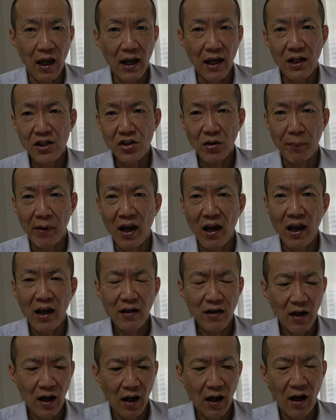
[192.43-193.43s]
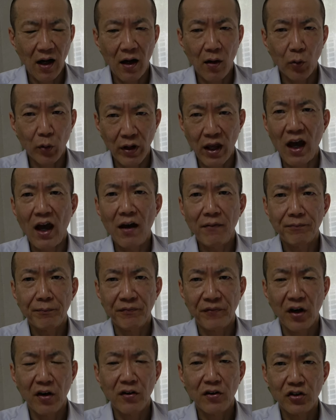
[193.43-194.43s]
In Japan, we have
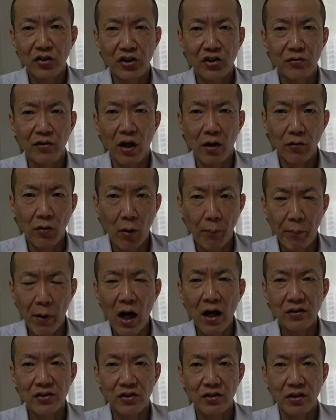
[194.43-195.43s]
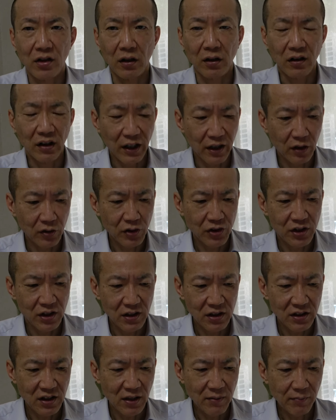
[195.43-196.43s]
very robust legal
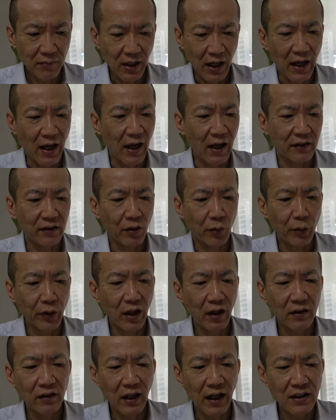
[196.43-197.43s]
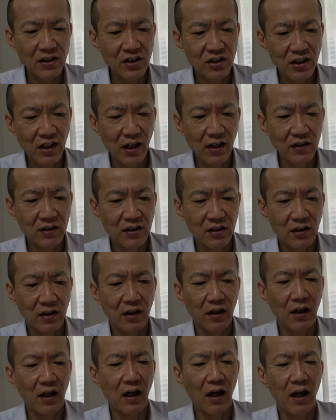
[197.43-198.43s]
system, and the real estate
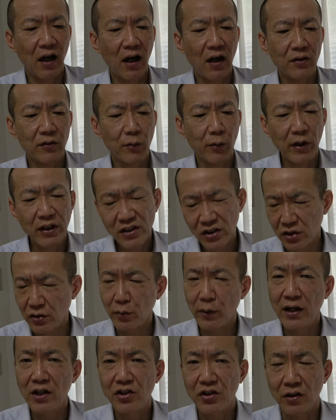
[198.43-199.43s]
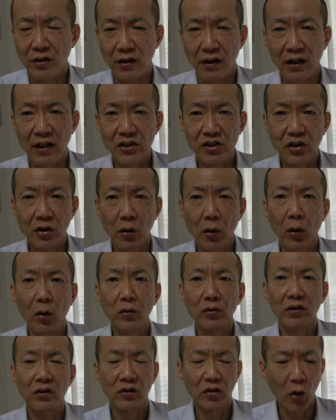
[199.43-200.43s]
registration, it's
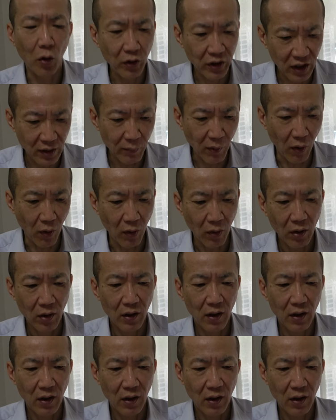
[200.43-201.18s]
called Tokibo,